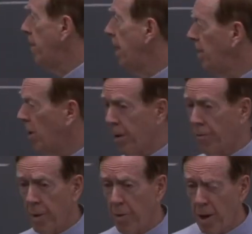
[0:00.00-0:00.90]
remember,
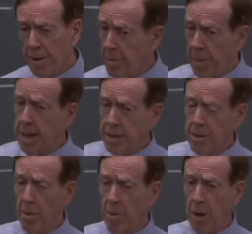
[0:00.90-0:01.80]
if we want the
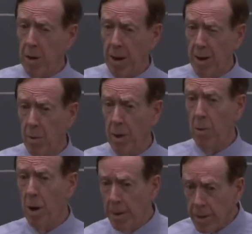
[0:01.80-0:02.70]
maximum area, we
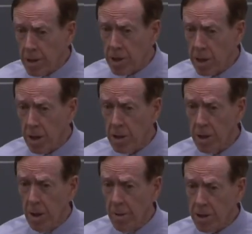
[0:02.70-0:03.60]
want the
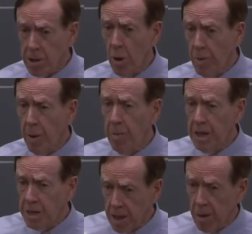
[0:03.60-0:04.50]
slope to
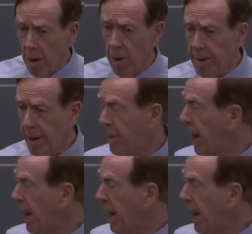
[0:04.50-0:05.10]
be 0 at the